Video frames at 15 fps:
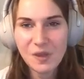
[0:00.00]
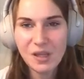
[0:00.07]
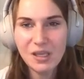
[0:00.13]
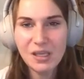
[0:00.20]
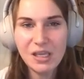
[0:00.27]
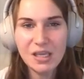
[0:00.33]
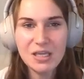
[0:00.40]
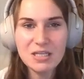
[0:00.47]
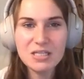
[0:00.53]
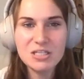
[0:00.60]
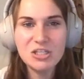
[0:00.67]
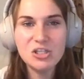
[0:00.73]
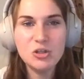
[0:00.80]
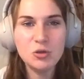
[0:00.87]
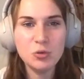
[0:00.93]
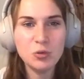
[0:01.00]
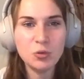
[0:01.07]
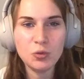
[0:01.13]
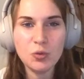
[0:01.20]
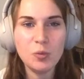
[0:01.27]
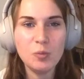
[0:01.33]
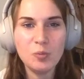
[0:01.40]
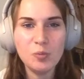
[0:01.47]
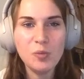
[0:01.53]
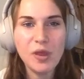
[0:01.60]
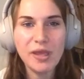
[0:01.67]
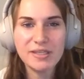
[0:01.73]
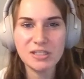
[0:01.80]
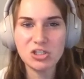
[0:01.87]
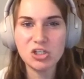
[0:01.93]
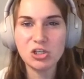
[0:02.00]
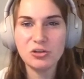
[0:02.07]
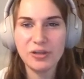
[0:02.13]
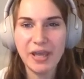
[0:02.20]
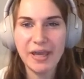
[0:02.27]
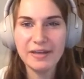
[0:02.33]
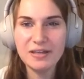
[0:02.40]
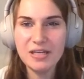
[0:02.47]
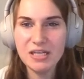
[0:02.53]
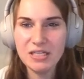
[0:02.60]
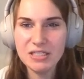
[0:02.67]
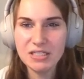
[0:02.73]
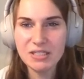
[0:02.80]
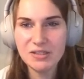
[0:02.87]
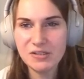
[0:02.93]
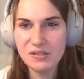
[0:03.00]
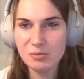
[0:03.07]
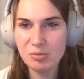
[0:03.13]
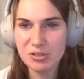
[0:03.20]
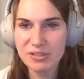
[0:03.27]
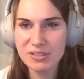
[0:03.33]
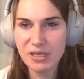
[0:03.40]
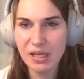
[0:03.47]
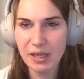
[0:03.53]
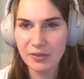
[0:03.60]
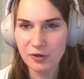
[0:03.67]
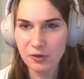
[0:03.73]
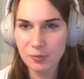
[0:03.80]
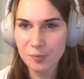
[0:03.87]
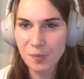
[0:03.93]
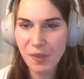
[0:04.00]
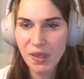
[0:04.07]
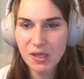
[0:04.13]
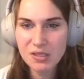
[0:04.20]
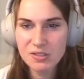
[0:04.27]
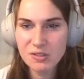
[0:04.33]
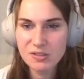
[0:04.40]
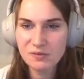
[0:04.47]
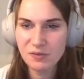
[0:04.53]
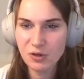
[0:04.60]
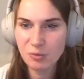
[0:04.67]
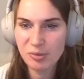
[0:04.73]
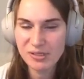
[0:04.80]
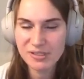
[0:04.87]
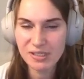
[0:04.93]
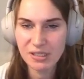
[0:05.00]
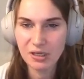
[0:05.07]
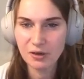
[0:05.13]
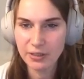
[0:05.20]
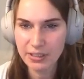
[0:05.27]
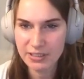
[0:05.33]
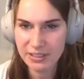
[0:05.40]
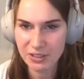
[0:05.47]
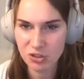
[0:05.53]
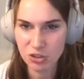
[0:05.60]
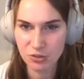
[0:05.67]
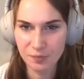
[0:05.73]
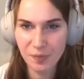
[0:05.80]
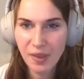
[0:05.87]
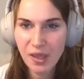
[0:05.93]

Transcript: And you essentially concatenate these inputs together. So it's a very basic architecture.